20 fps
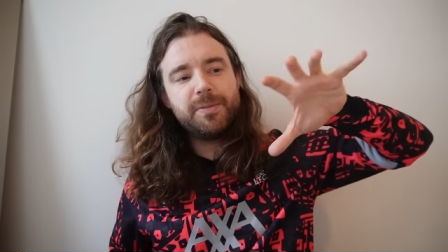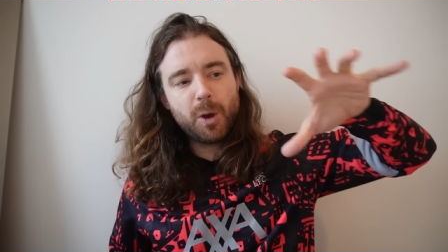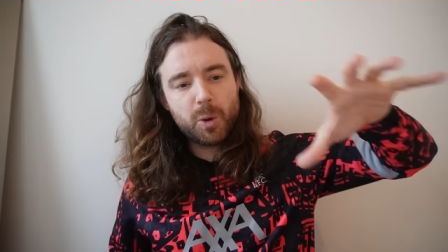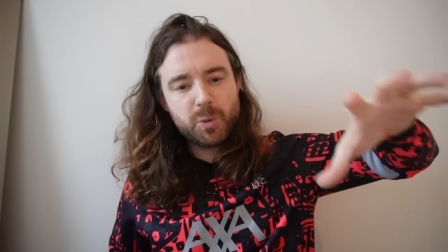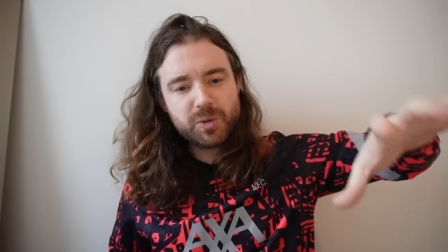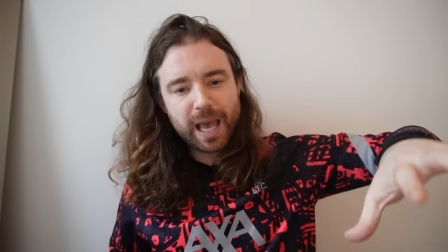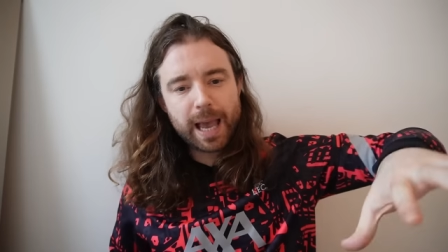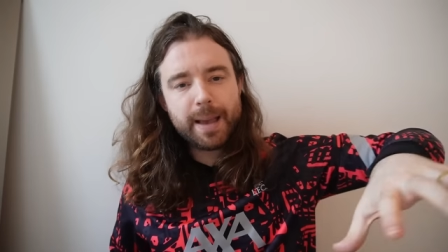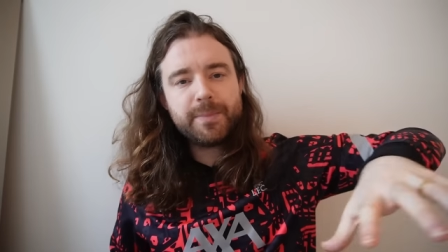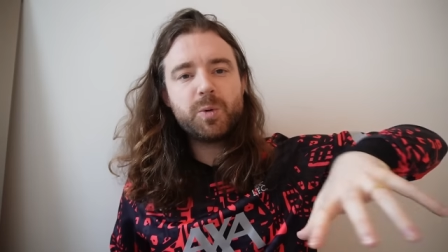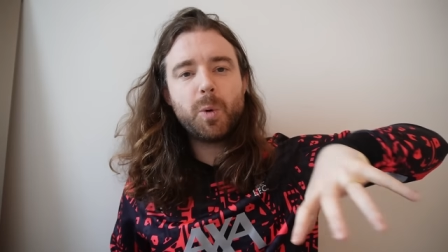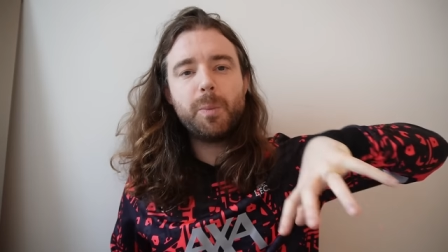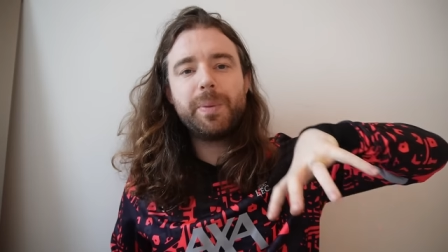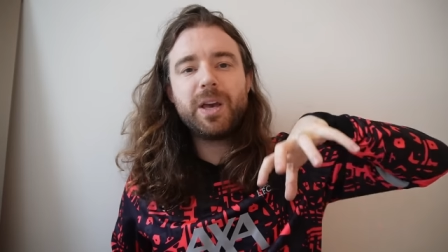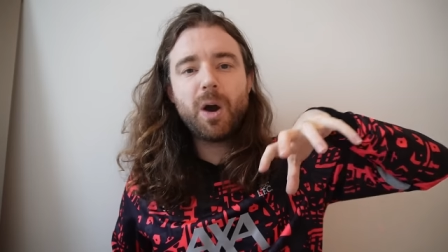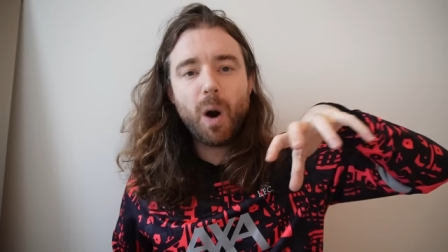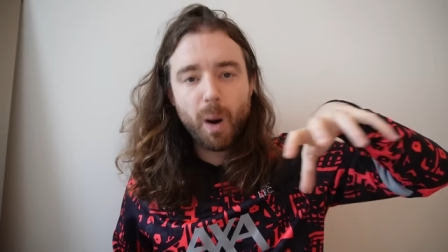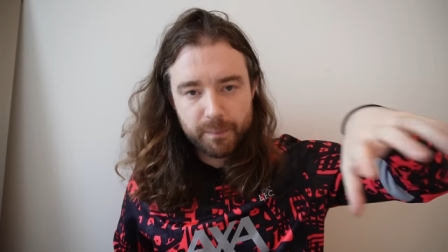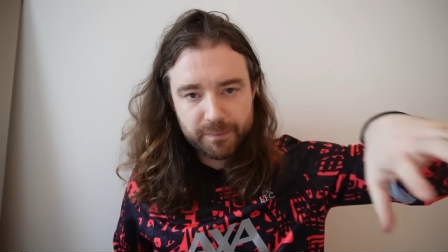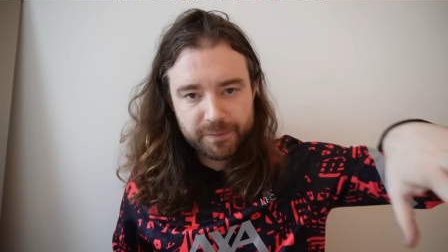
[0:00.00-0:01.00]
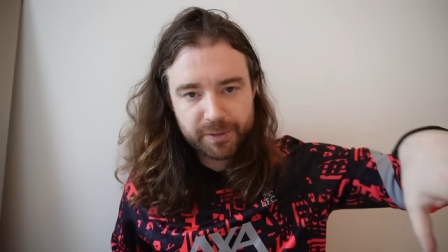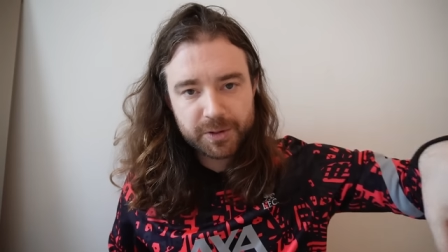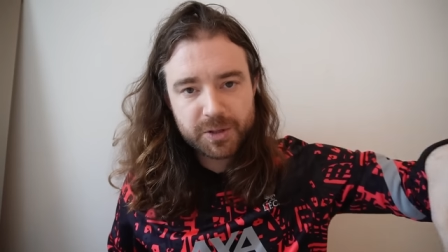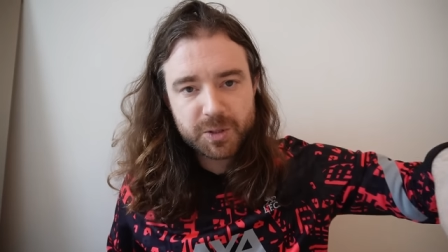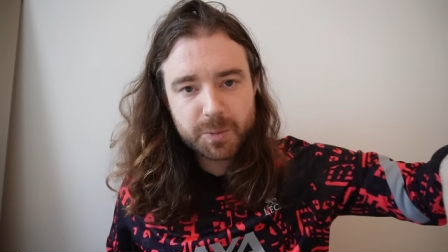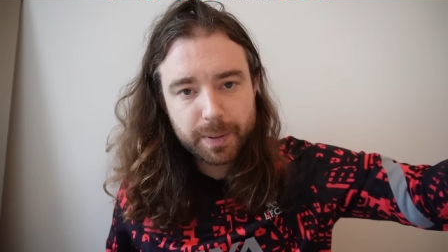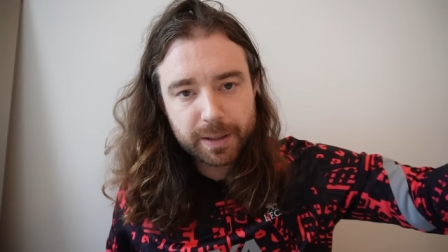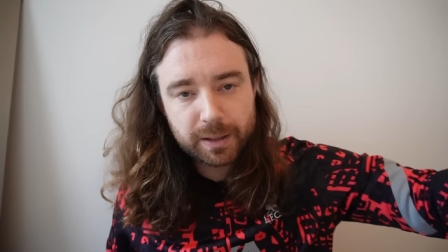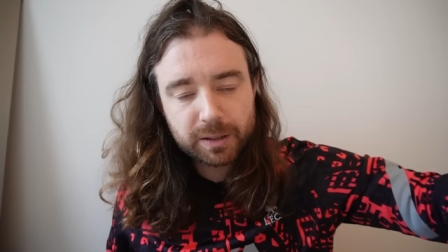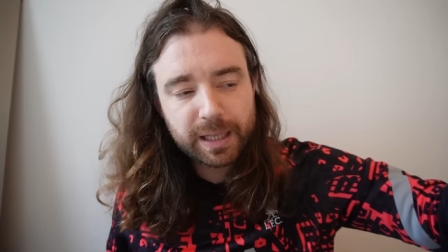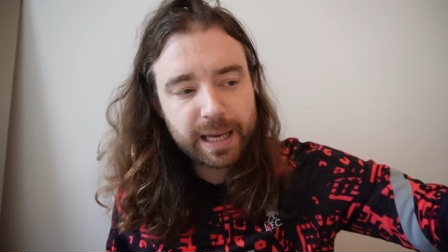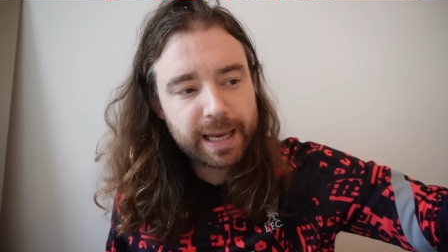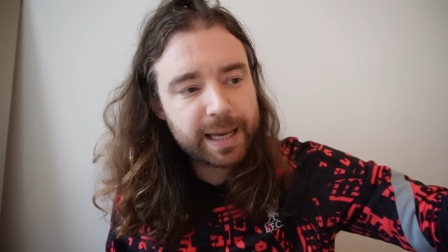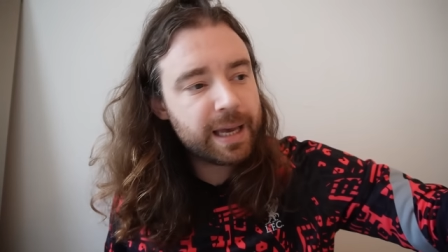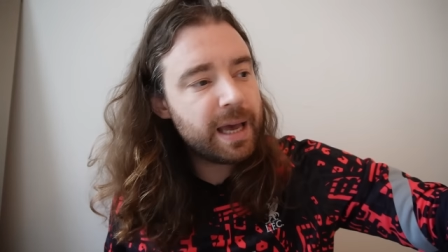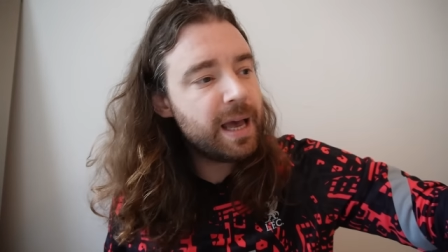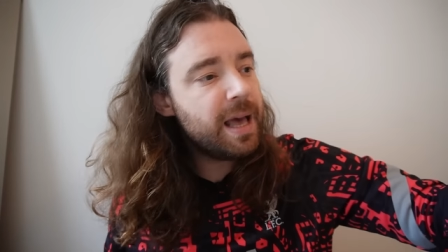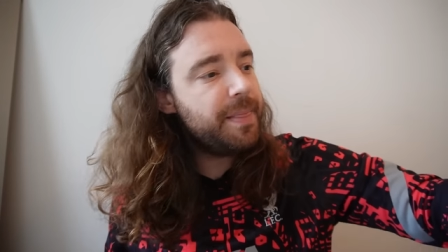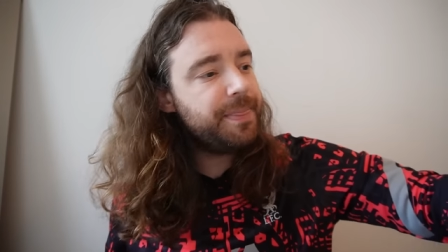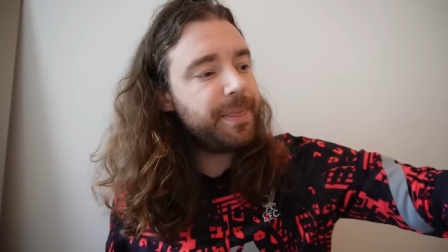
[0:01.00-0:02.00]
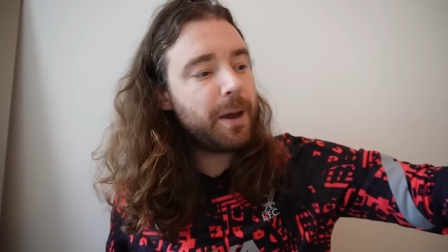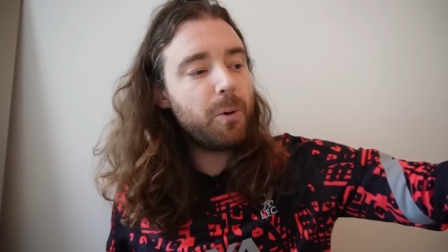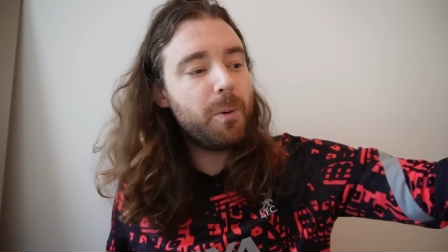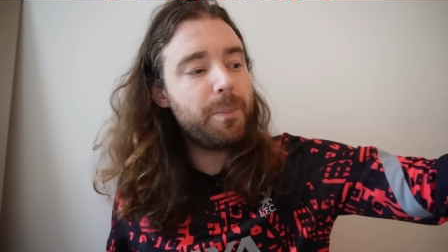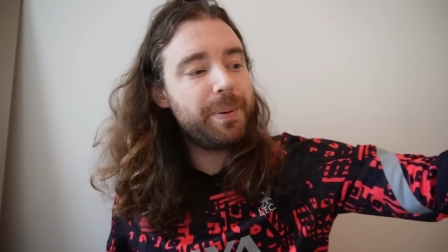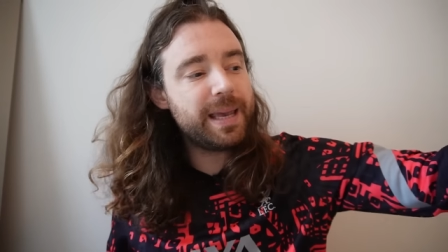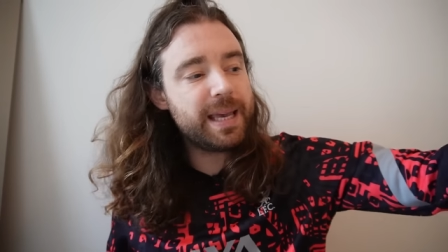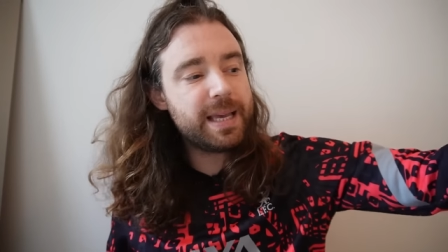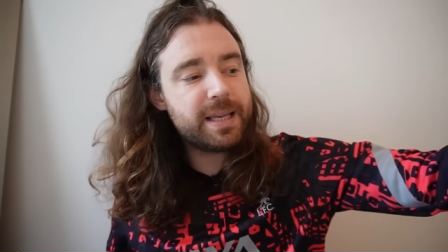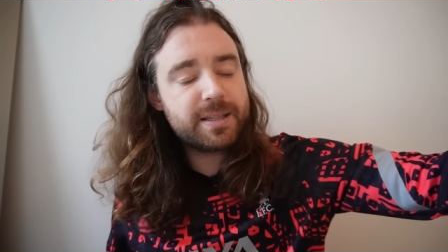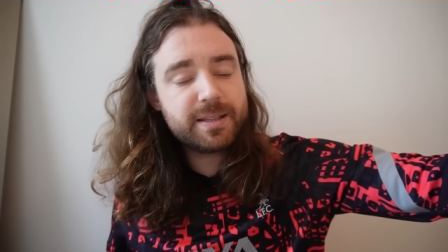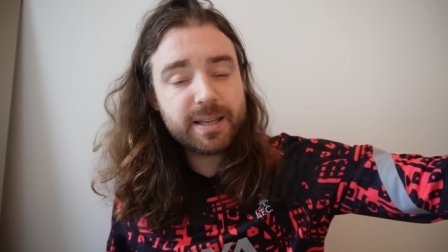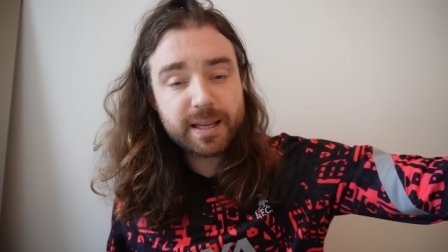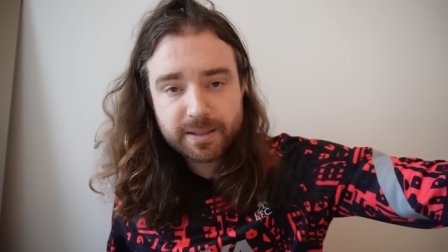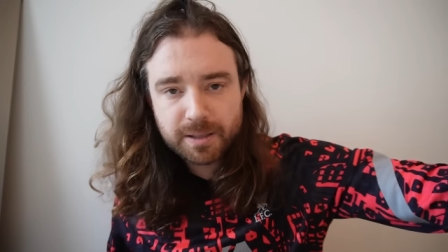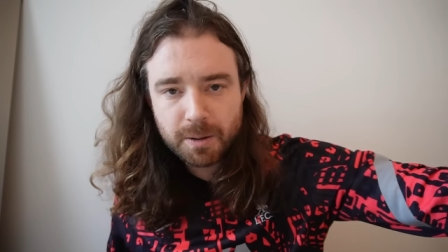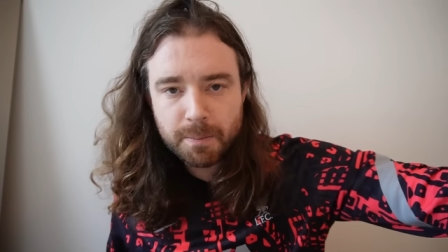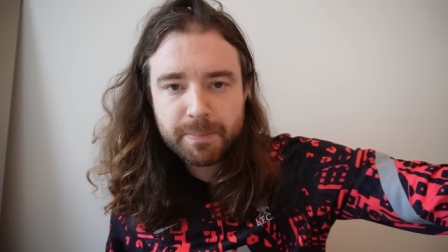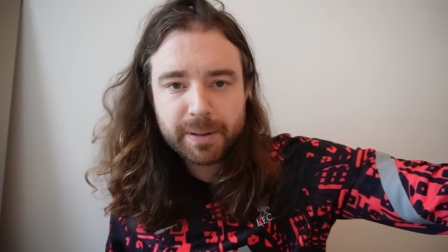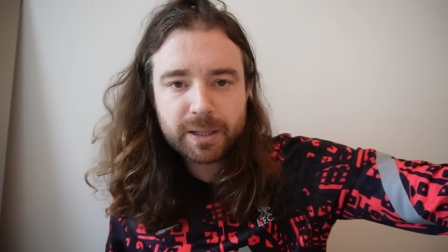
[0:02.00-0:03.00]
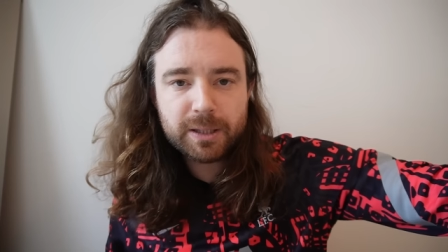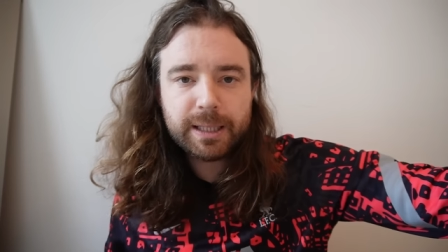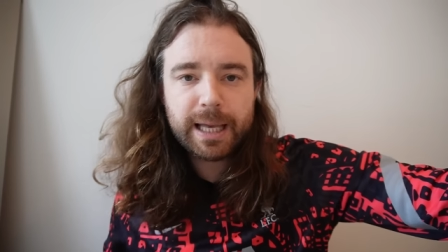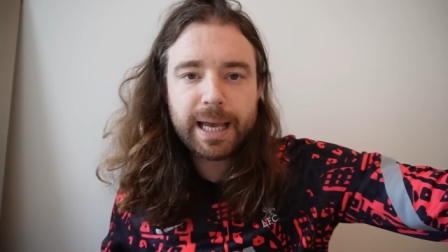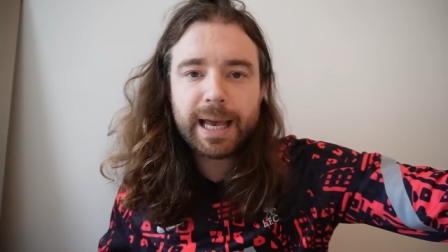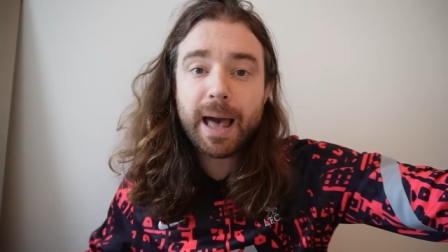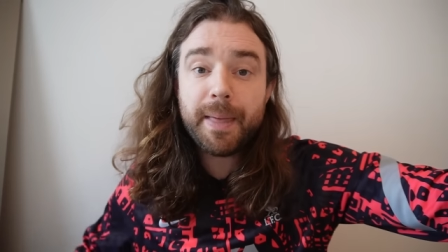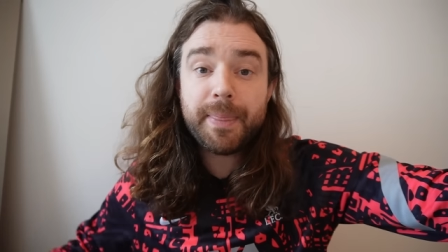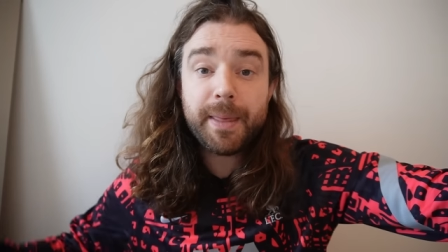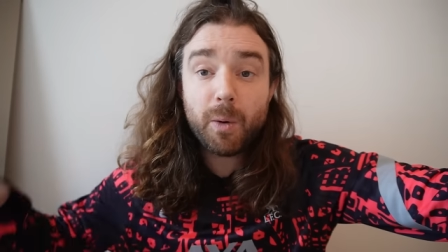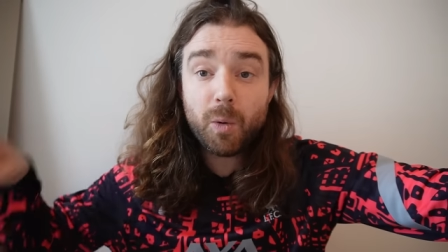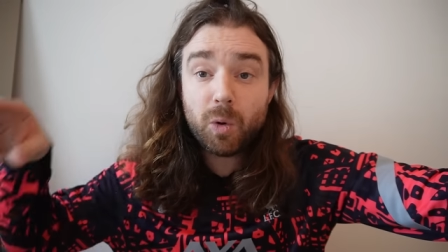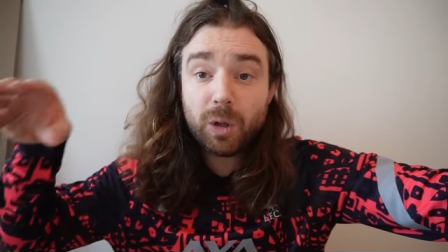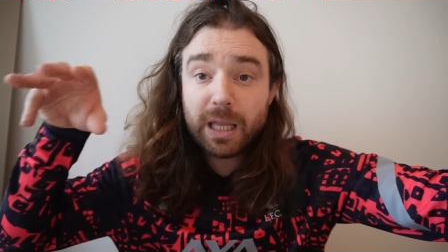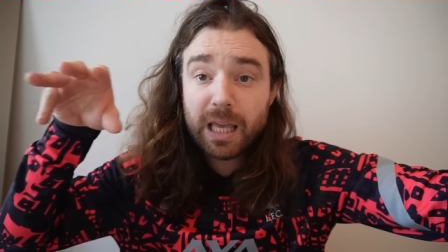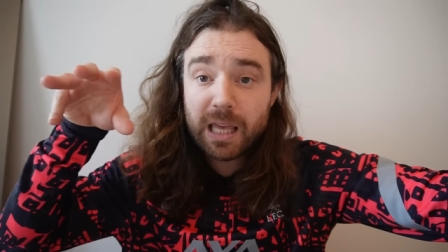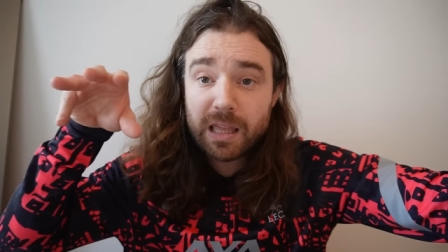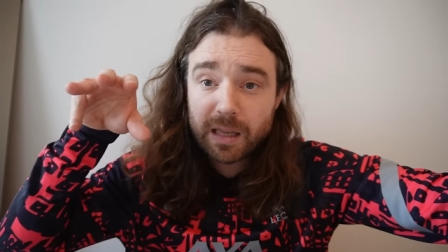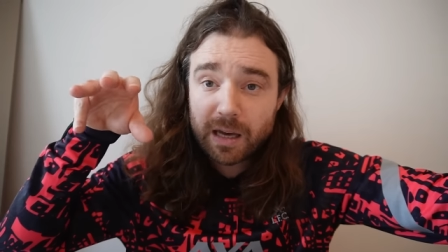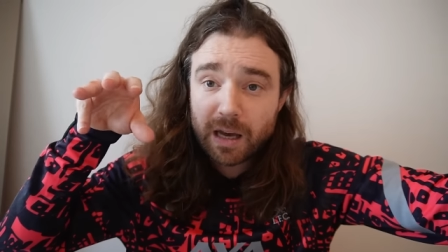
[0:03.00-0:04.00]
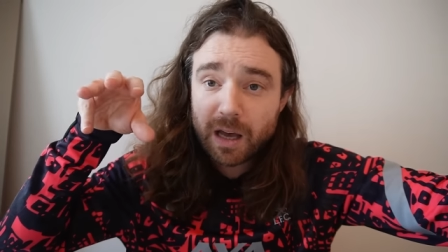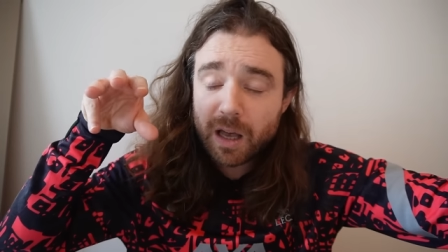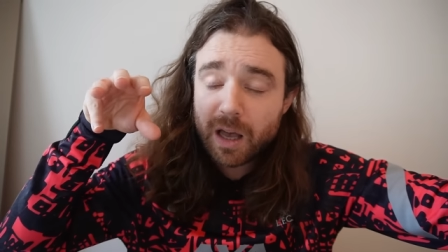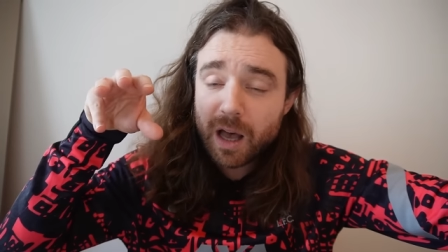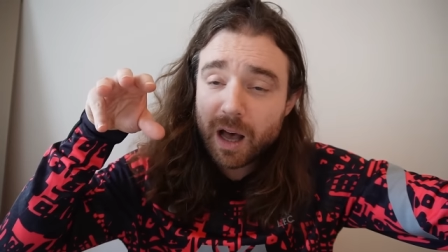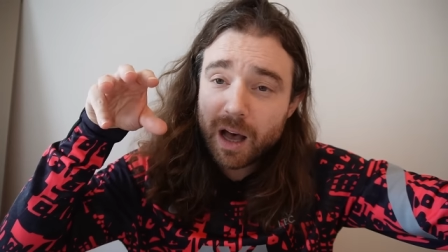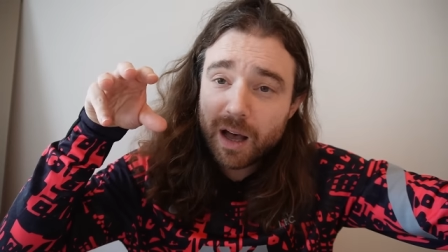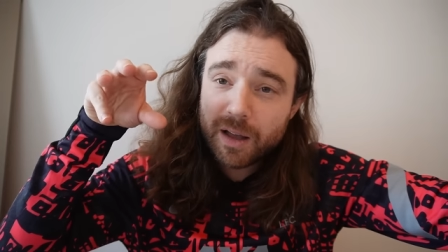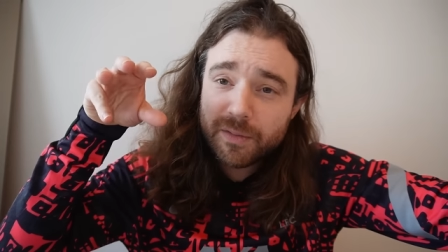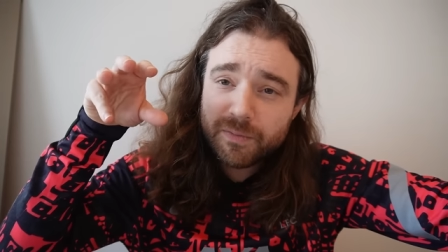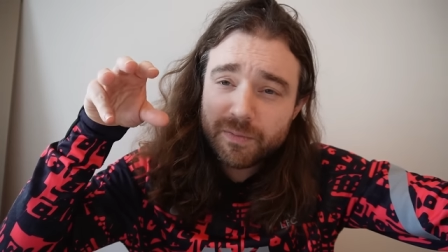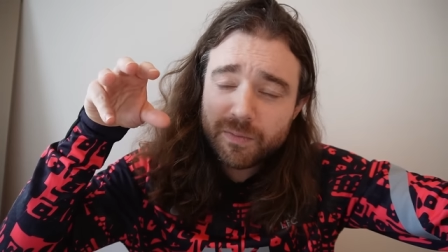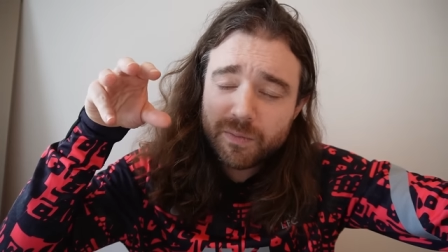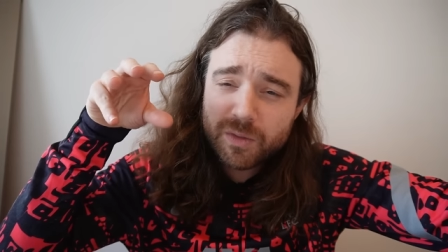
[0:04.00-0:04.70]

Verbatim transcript: Those games will be confidence building, they will be system building, and they will either uh,